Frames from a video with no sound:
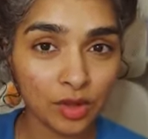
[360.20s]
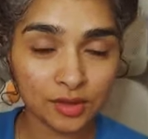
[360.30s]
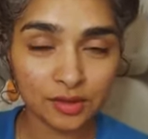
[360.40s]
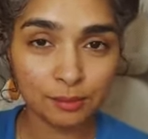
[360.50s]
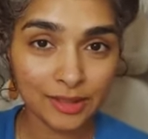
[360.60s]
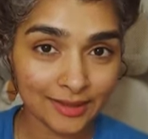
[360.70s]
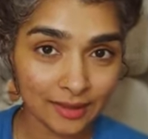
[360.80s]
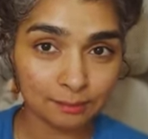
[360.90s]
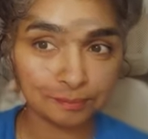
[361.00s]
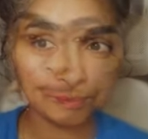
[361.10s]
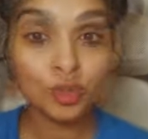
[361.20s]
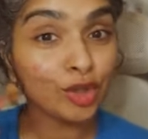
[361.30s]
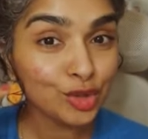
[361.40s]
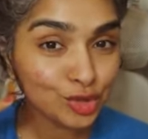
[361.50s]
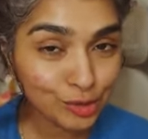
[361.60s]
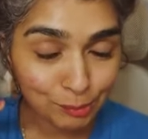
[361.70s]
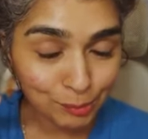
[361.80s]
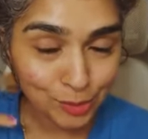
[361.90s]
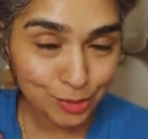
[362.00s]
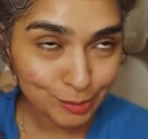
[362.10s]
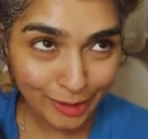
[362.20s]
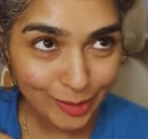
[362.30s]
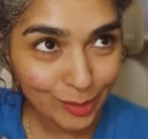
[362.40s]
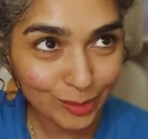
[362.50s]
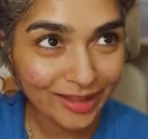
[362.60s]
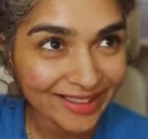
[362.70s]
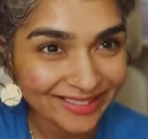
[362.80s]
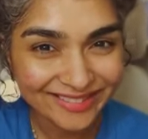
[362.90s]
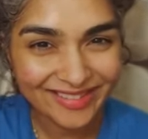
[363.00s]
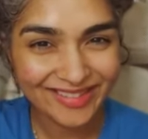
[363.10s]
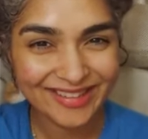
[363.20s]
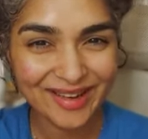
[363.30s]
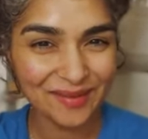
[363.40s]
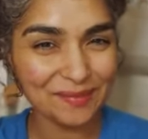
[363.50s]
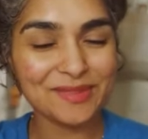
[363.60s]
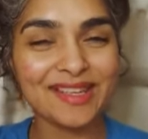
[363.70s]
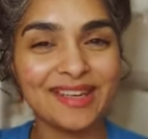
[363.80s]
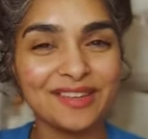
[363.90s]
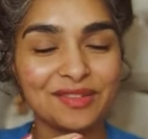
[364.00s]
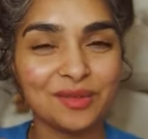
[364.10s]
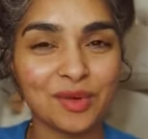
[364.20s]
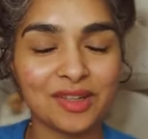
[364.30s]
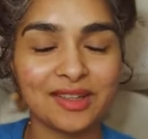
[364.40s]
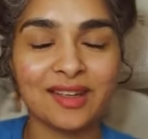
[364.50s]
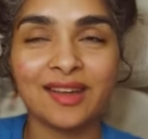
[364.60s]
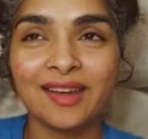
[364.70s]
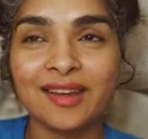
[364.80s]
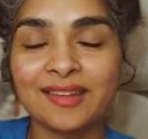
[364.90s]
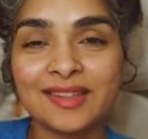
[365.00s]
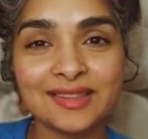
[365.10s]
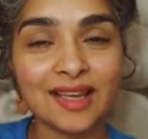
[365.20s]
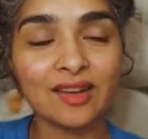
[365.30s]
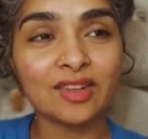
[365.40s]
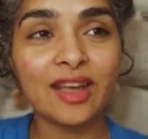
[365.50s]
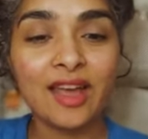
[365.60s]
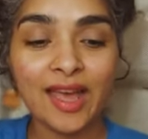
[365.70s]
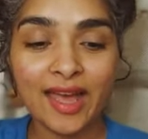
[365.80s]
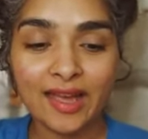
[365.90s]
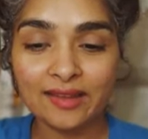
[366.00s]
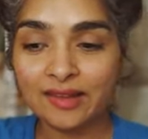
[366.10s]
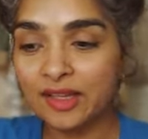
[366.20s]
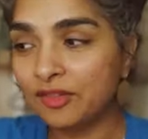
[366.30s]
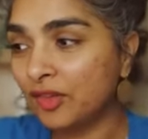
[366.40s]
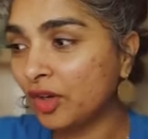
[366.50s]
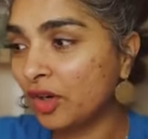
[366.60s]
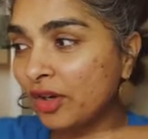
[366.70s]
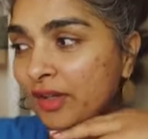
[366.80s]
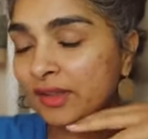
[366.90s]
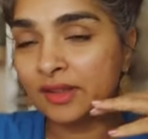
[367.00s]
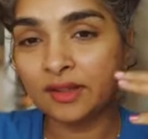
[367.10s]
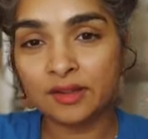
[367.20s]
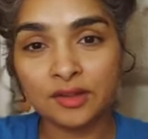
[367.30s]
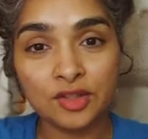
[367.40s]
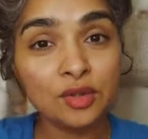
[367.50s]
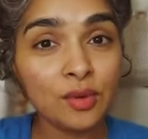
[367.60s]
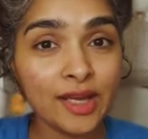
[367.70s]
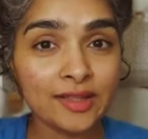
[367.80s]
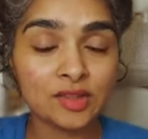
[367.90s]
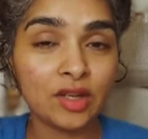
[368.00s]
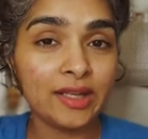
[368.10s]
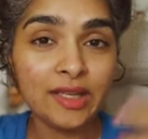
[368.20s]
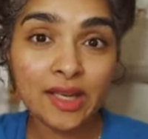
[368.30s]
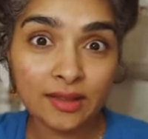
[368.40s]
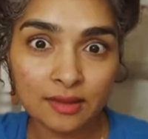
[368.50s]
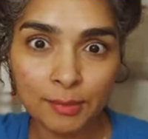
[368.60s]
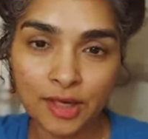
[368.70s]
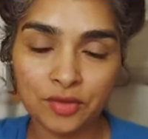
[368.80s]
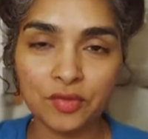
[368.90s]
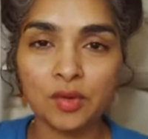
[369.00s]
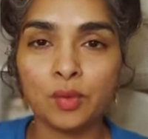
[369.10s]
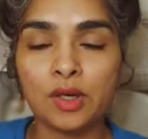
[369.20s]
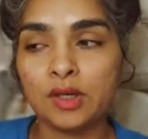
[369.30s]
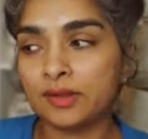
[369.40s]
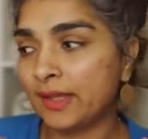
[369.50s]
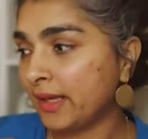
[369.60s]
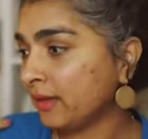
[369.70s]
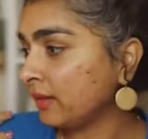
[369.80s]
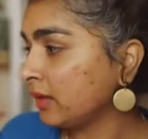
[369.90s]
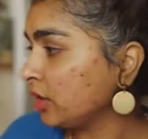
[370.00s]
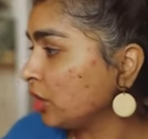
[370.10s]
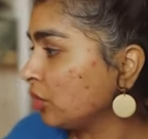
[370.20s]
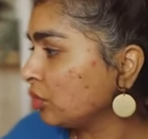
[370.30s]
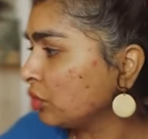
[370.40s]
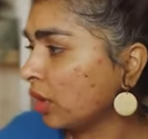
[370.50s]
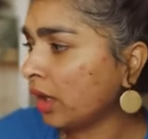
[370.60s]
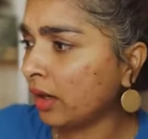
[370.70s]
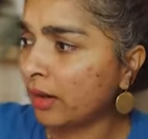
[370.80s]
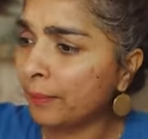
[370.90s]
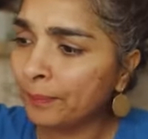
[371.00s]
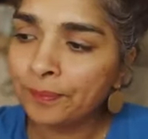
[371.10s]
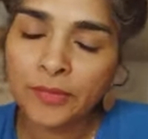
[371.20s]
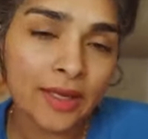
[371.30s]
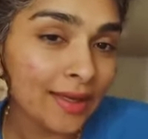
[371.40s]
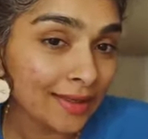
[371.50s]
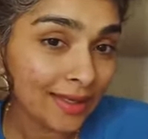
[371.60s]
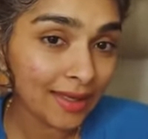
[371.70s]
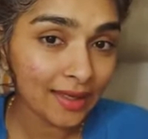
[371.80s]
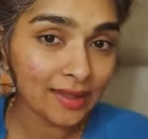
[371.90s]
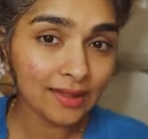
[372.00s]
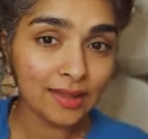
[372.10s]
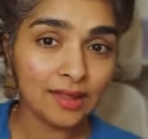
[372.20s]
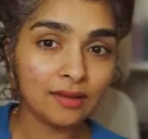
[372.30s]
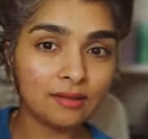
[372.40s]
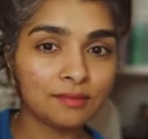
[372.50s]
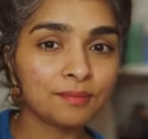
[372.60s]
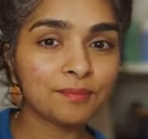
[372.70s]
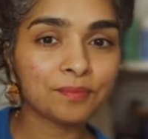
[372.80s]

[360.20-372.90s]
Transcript: water buildup. You can use, your, use my code on their website if you want discount. And if you're in the U S or any other part of the world, then the new um, K eighteen